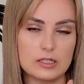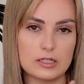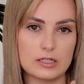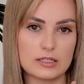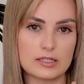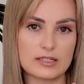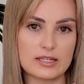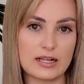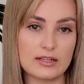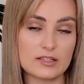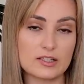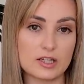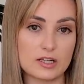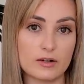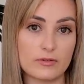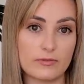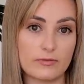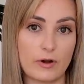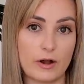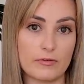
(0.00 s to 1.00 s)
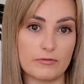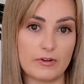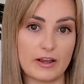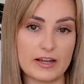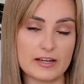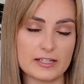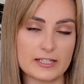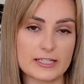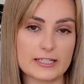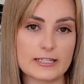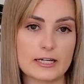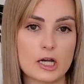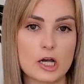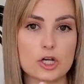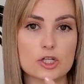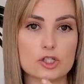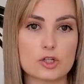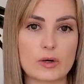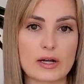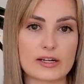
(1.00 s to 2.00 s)
sense of a face.
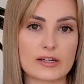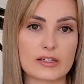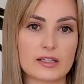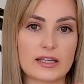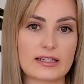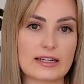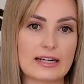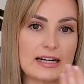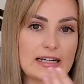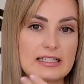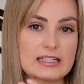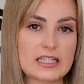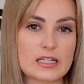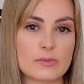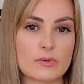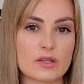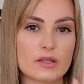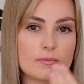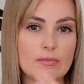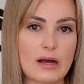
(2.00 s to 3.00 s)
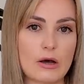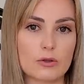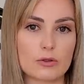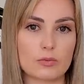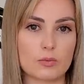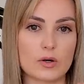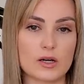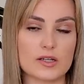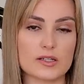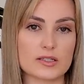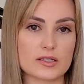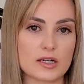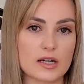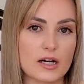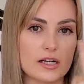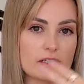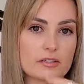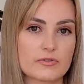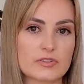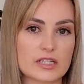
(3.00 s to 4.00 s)
So I could like kind of see where the mouth was,
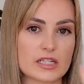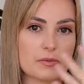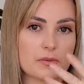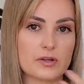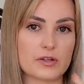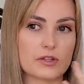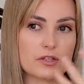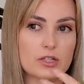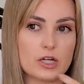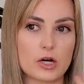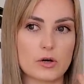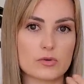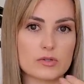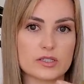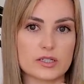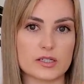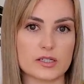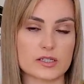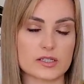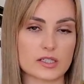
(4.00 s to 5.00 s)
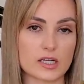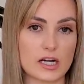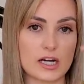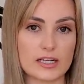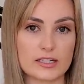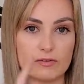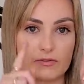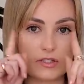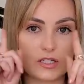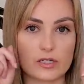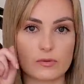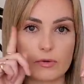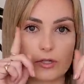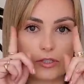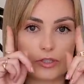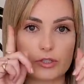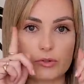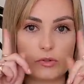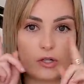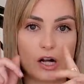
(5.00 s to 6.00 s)
kind of see where the nose is, kind of see where
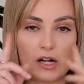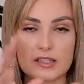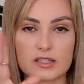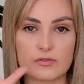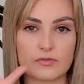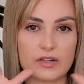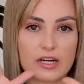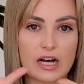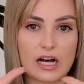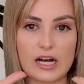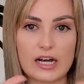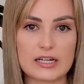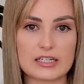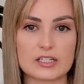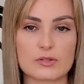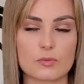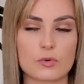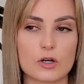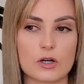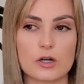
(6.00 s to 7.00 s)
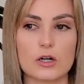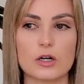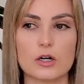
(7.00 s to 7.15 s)
two dots of an eyes were.